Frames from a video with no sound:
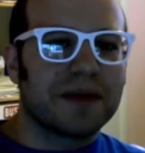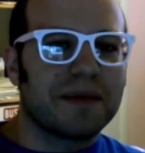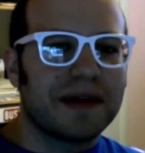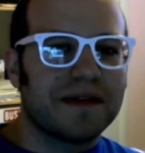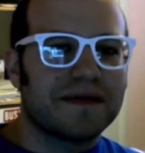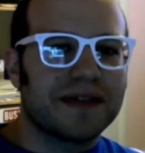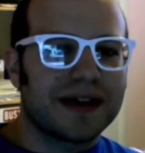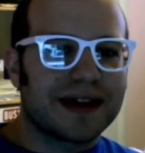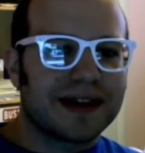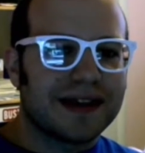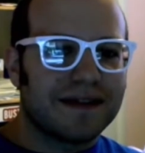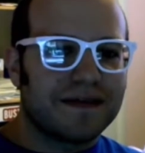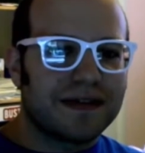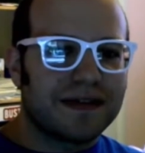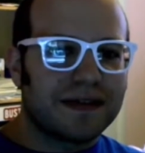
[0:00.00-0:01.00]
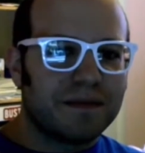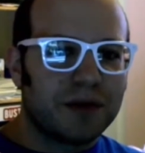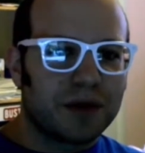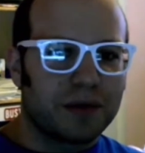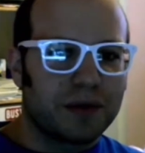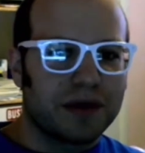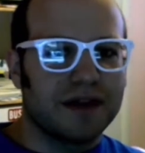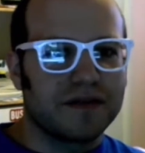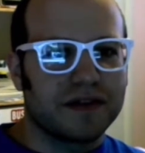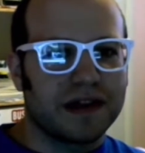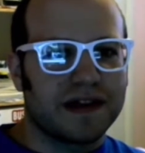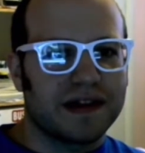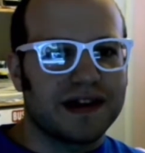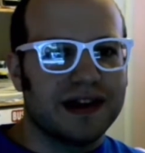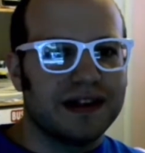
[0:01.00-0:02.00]
if the book would cover
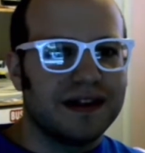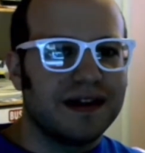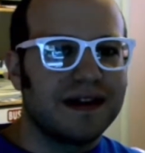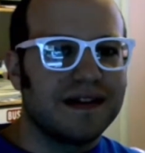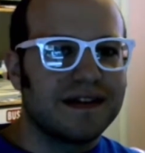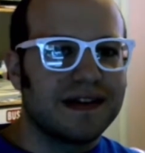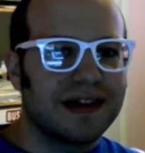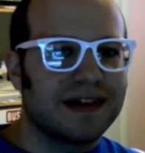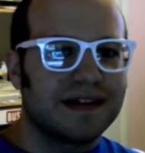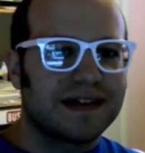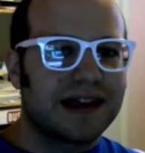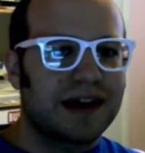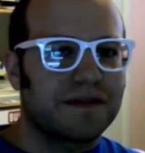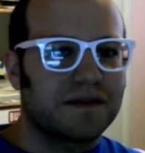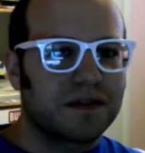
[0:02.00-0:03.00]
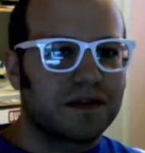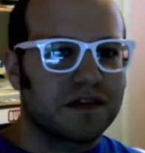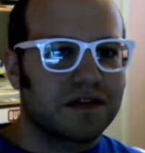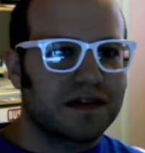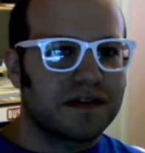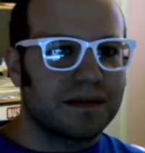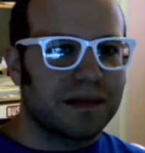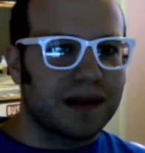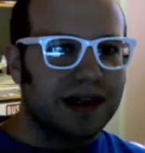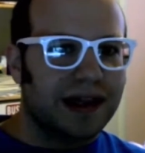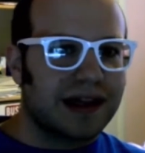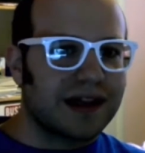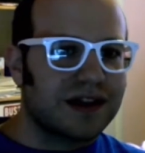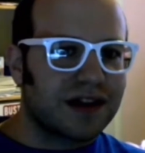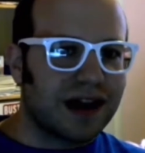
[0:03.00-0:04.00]
this, and it does. It doesn't at first, but
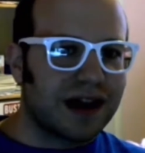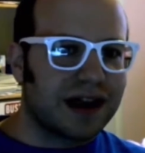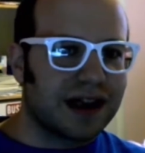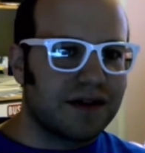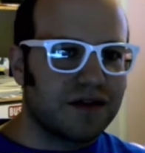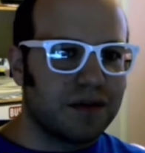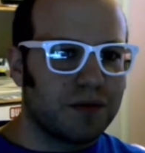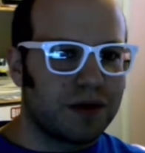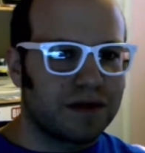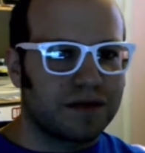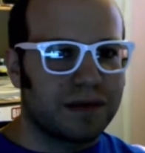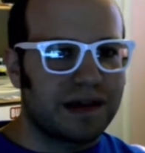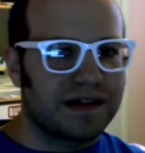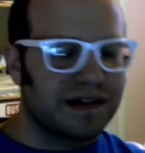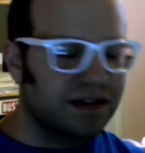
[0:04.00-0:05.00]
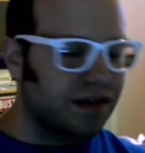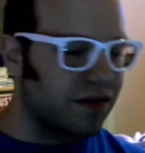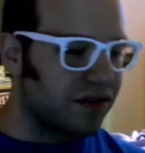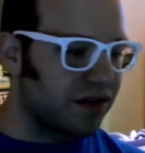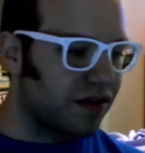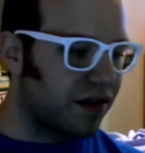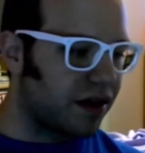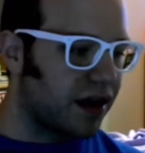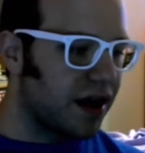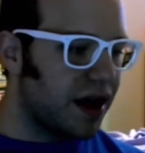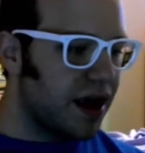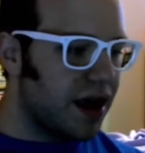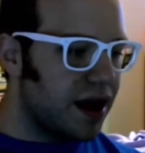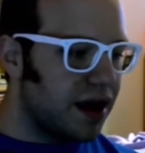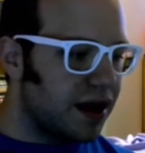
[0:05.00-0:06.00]
like kind of gives you more information as it goes along.
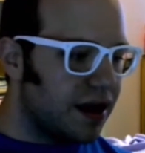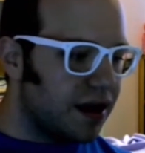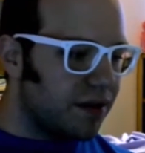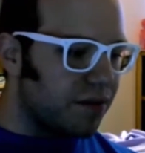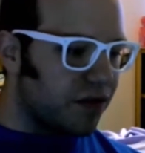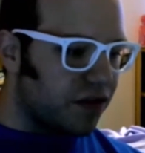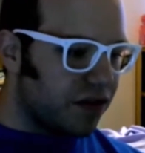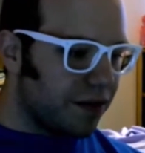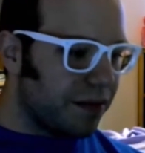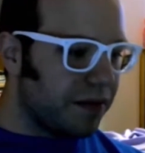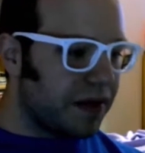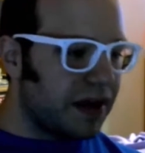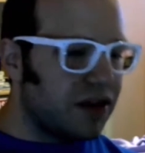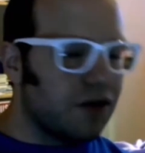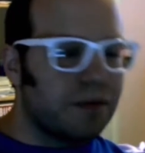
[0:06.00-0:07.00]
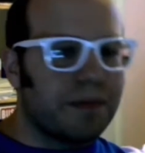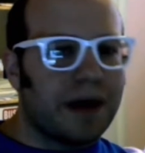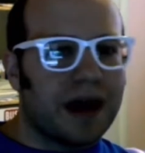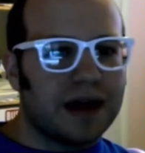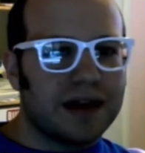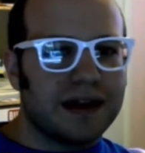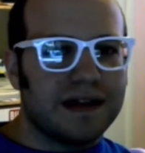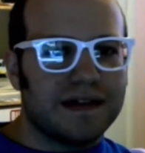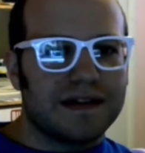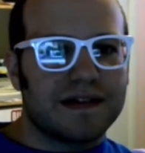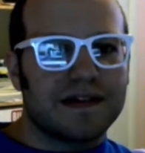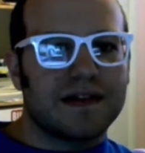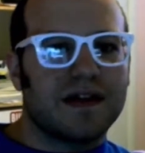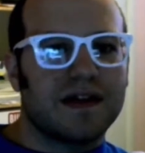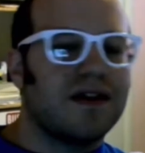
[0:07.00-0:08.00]
Presumably their bodies
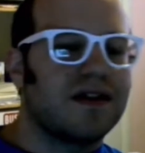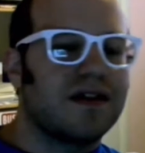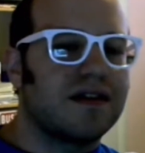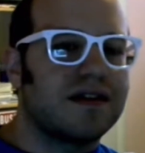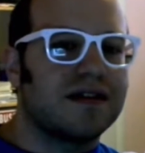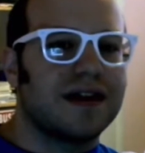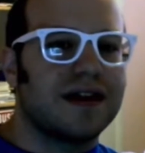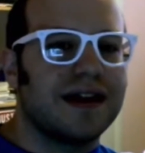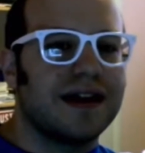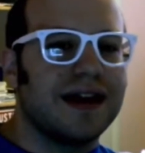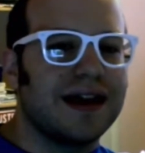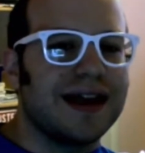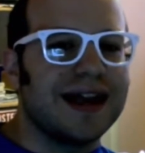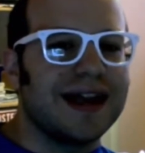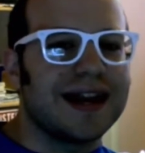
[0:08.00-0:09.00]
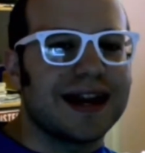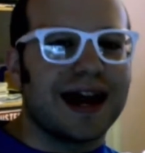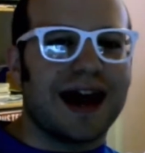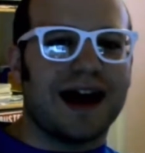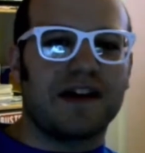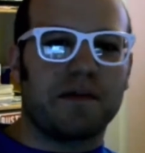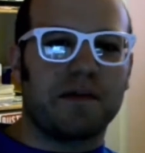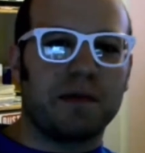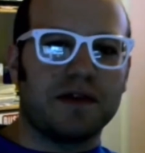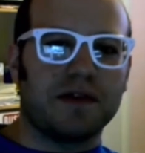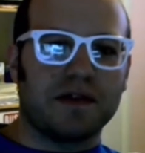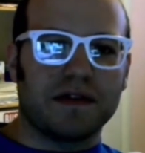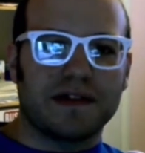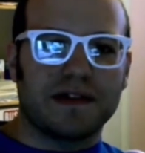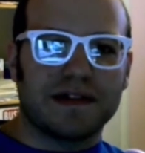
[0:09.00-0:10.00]
are in
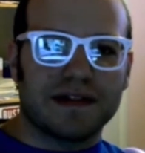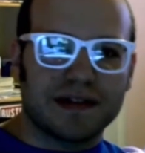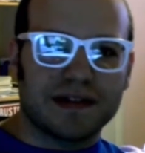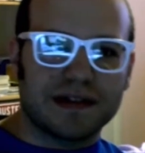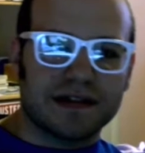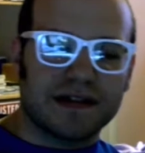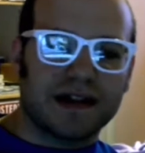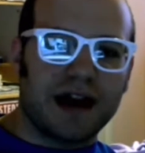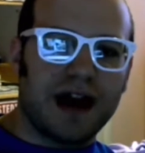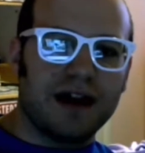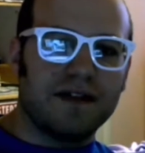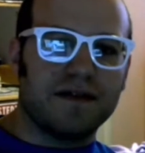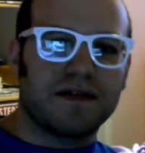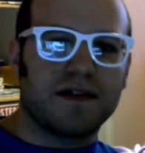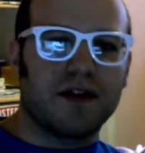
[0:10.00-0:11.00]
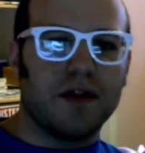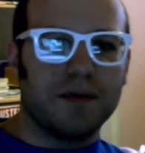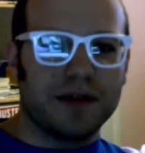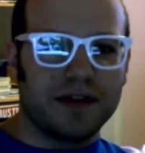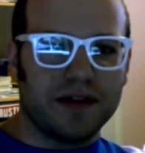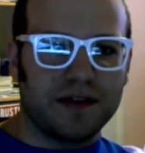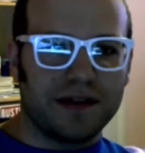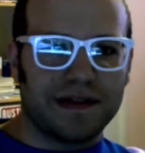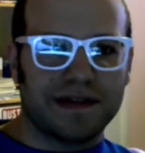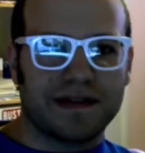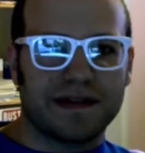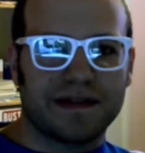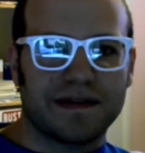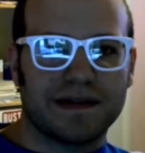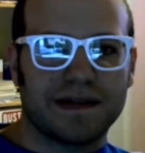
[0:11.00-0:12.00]
hospitals, just kind of comatose,
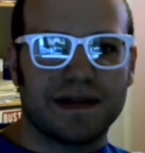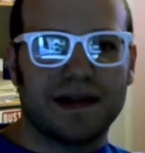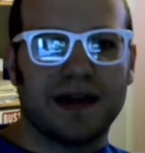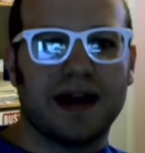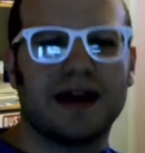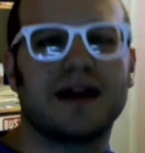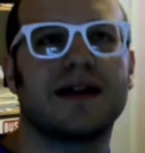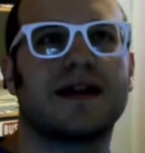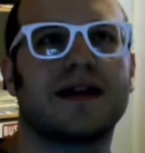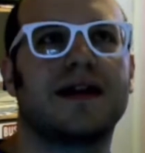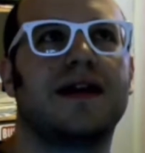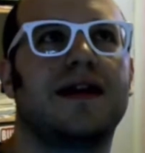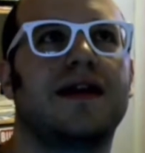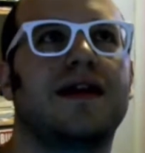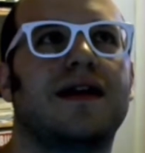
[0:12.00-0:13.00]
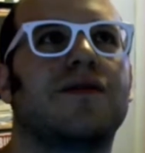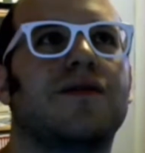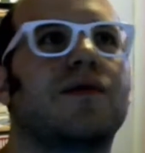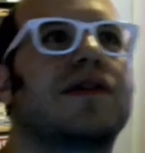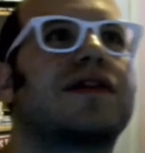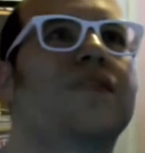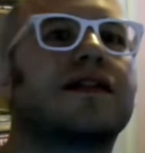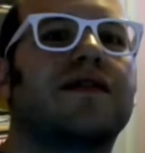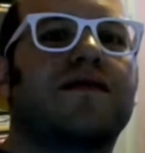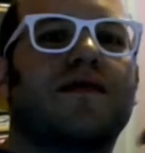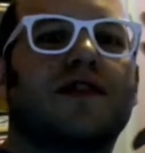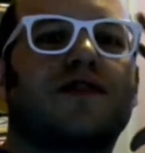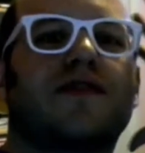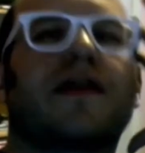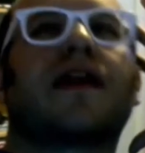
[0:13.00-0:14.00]
and with the
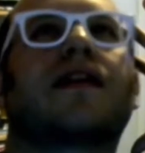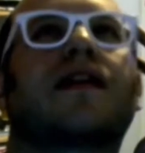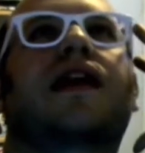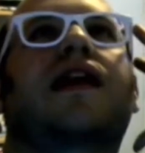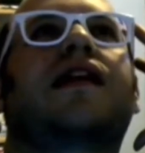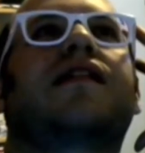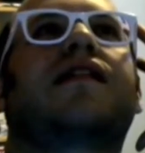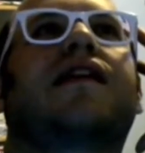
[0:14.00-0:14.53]
virtual reality headsets